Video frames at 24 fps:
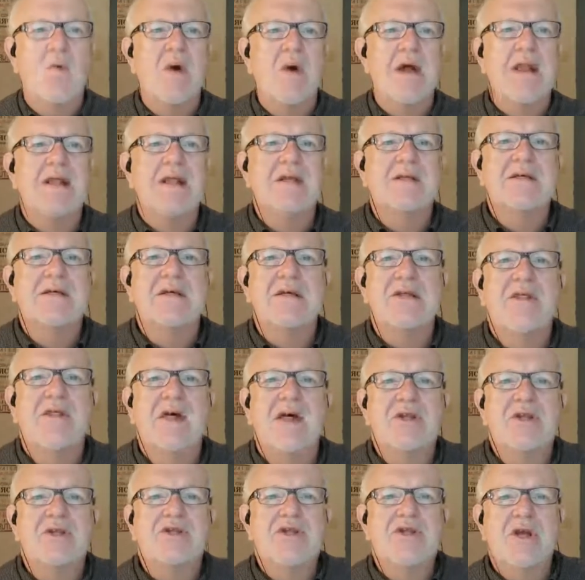Weddington
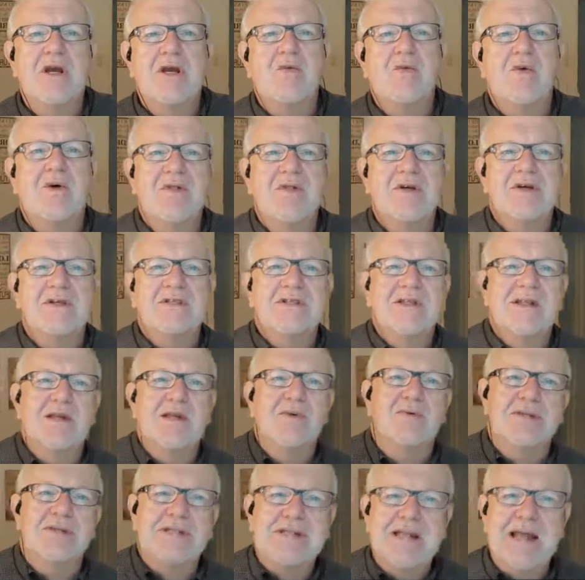that shared with us that
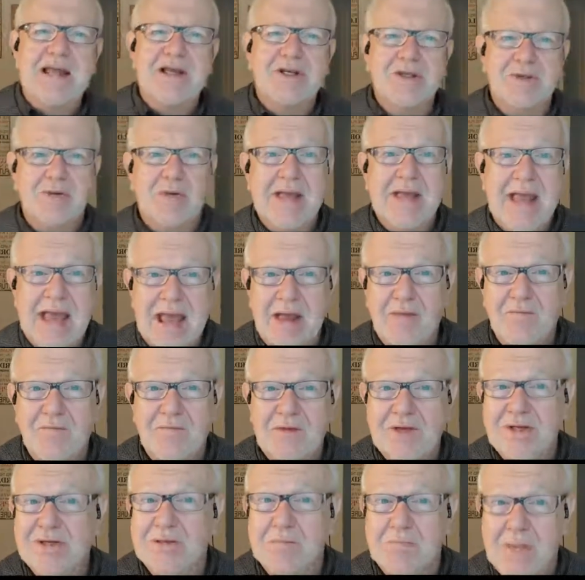it was National
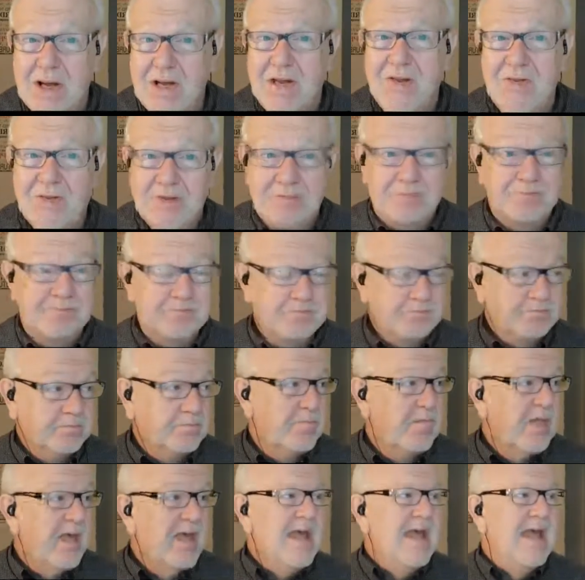Catfish Month.
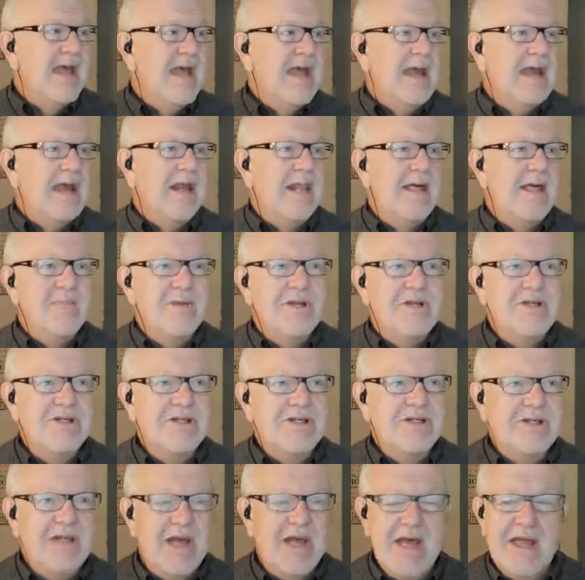And let me
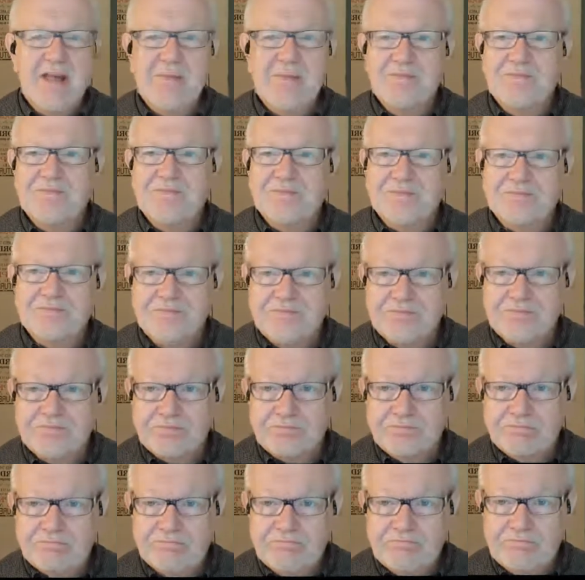just say
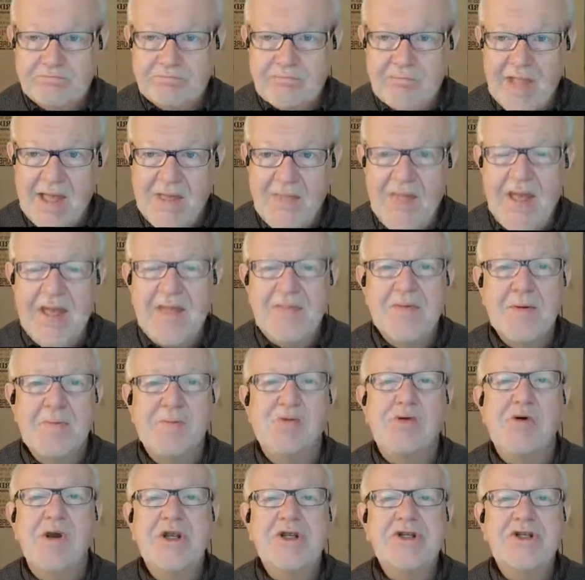that the
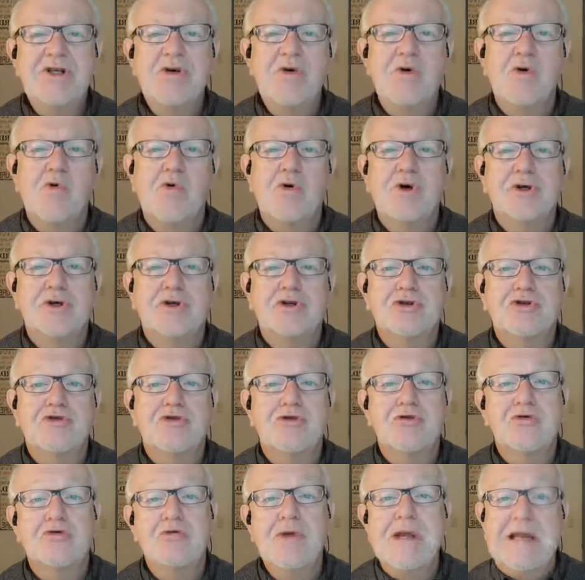preacher was
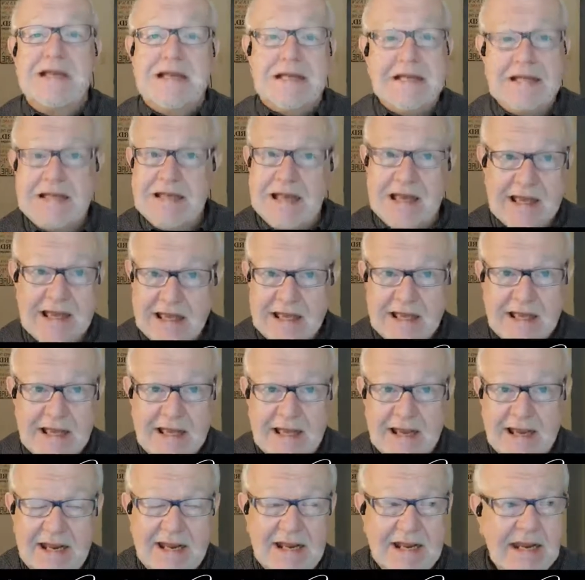treated.
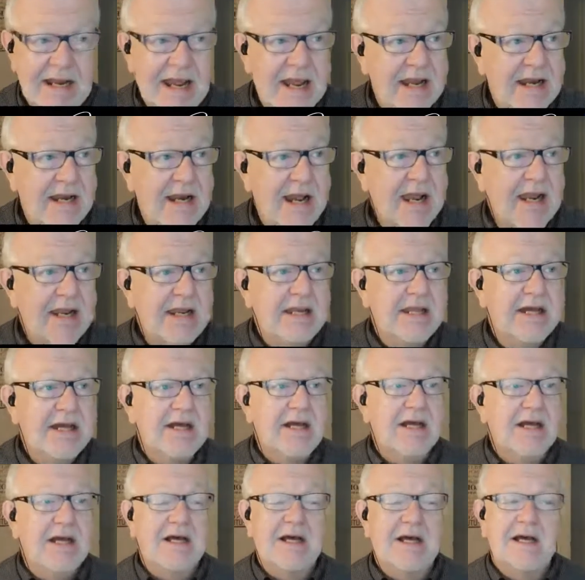
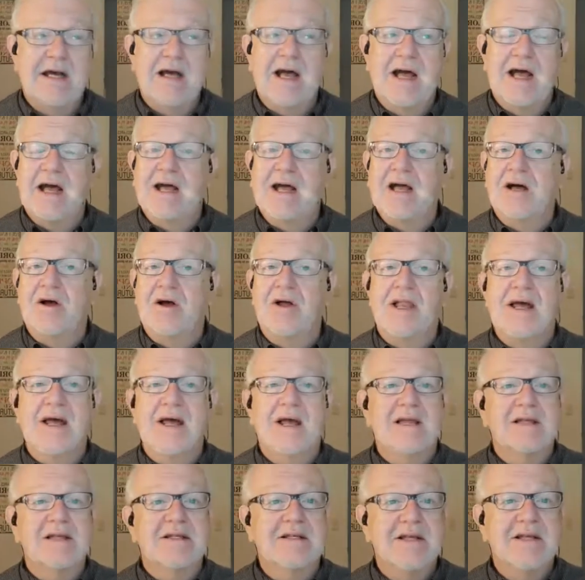All I
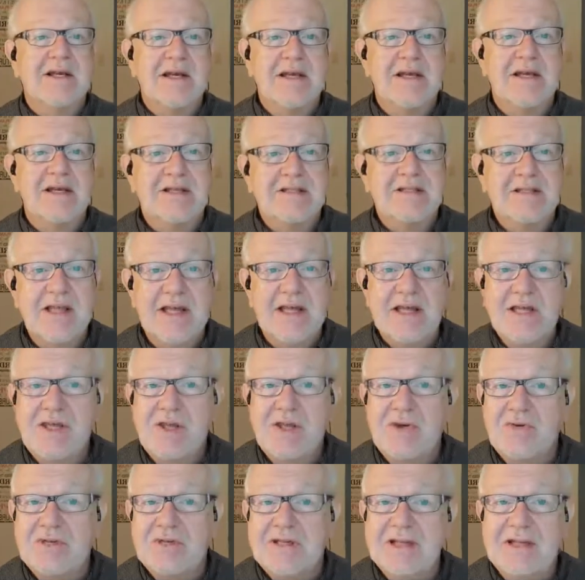can say is thank
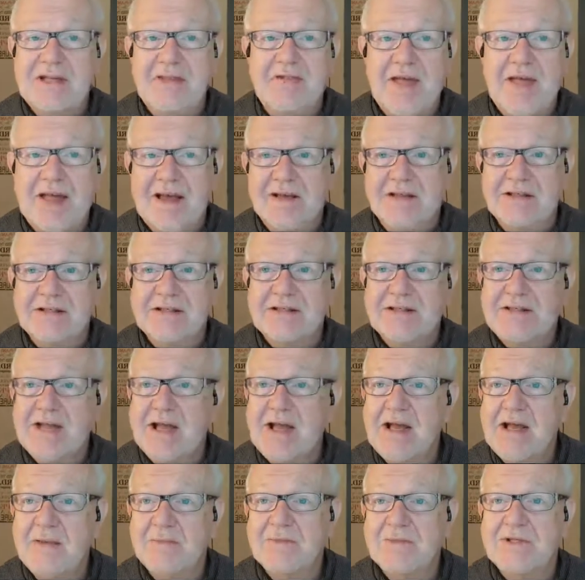you 10,000
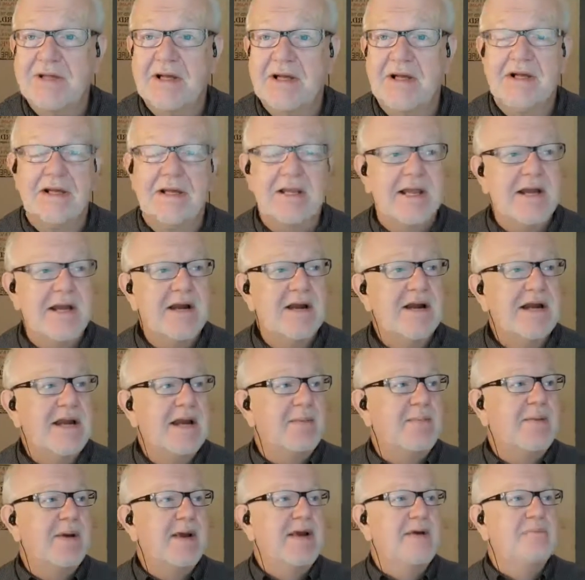times. Larry
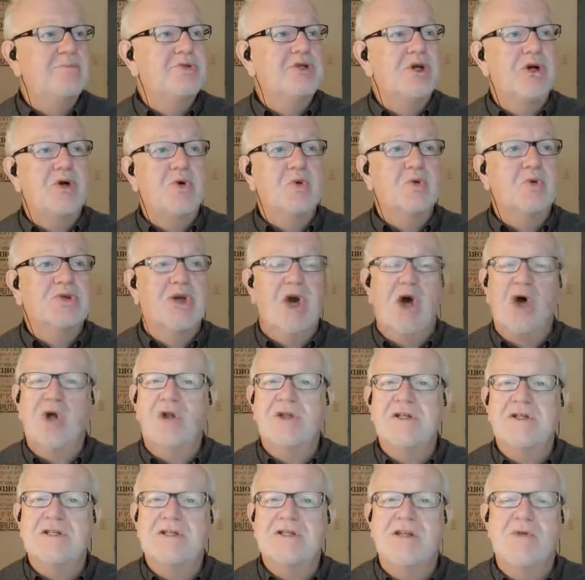and Pam Jones
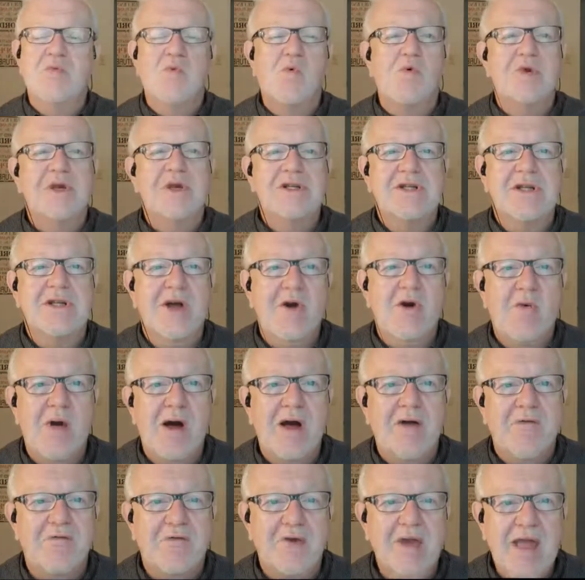called us and wanted to go
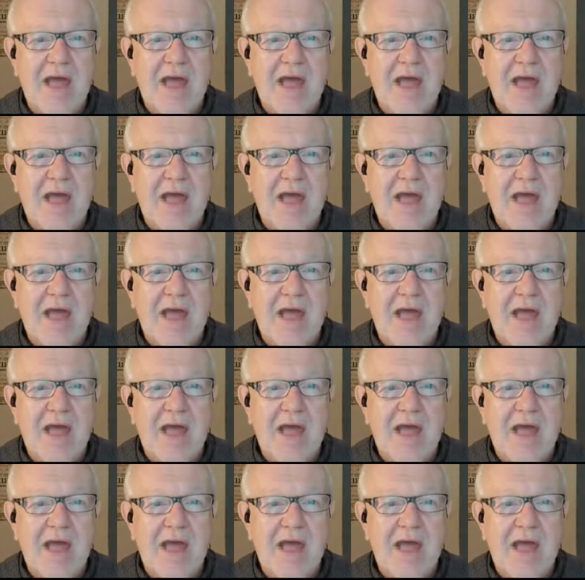out for